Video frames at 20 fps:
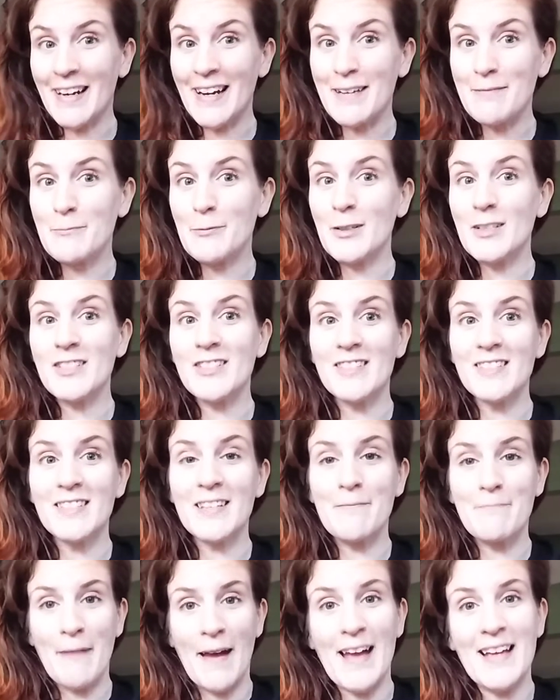up, which is
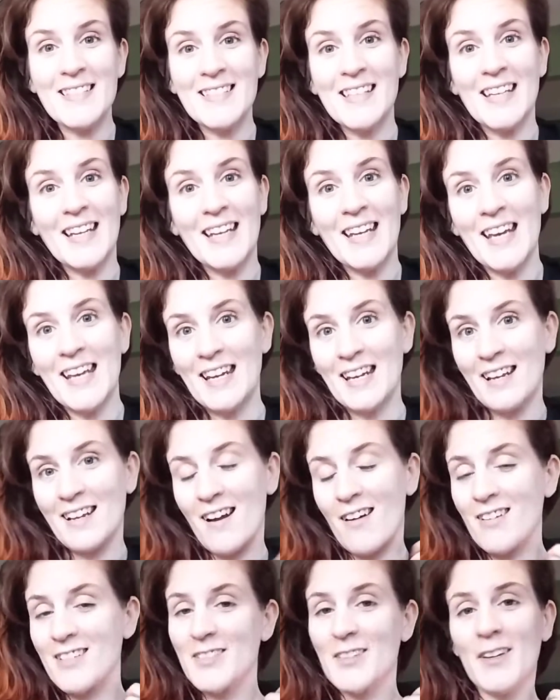amazing, and it
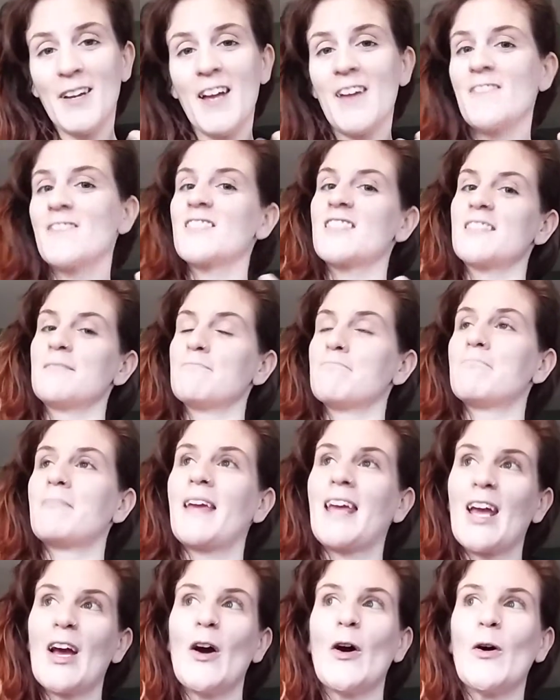also gives
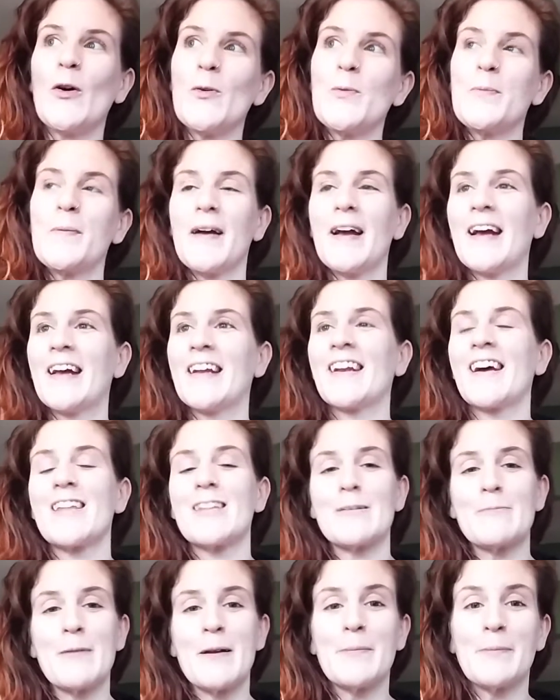me hope, and
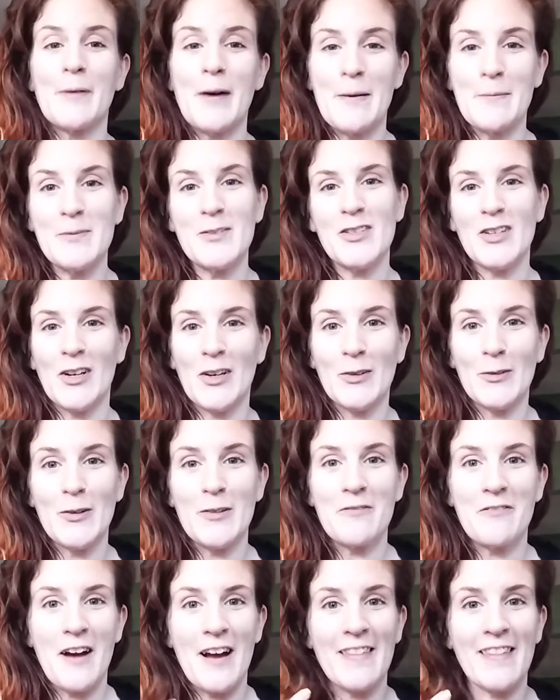other people I'm sure
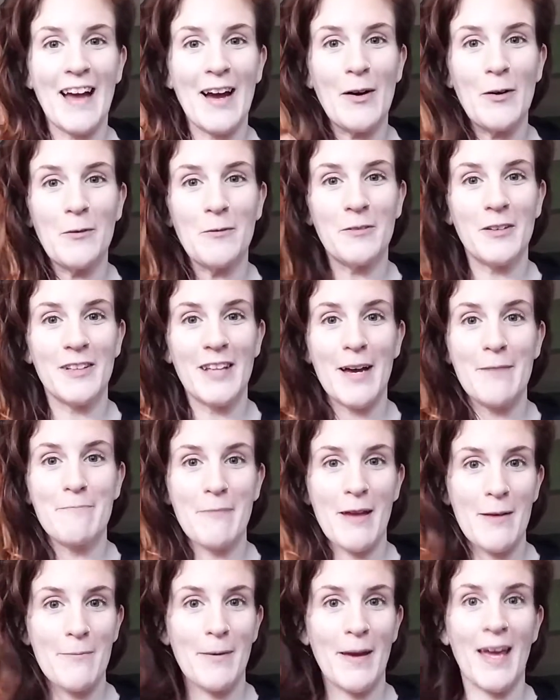would find that hopeful, that
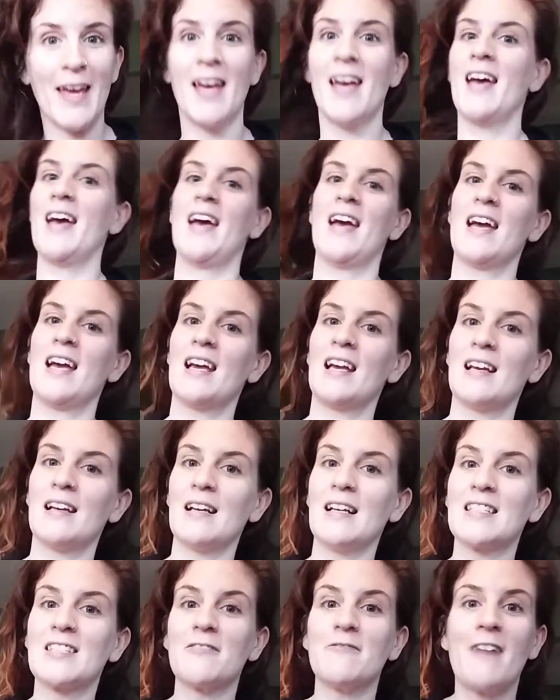maybe
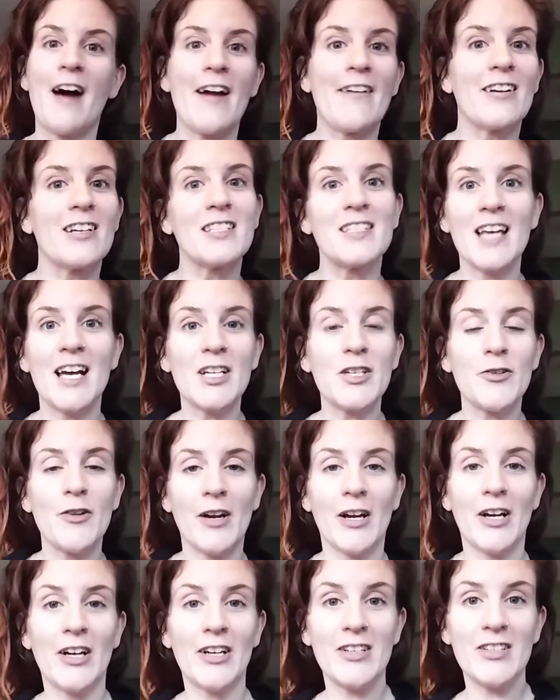it's a virus that
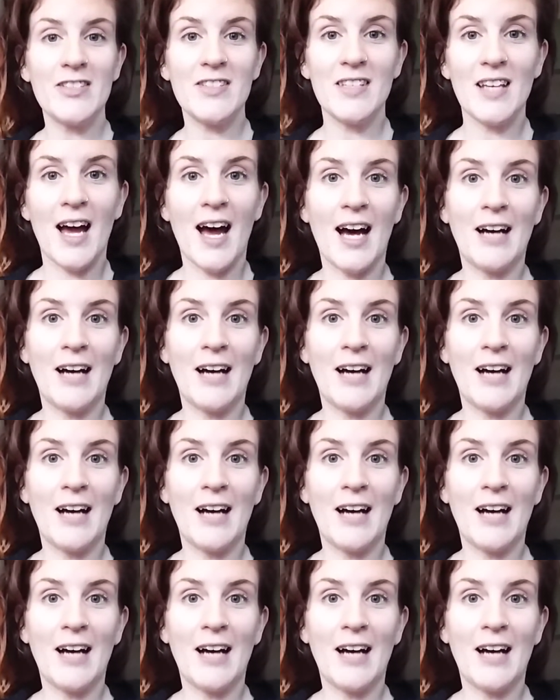triggers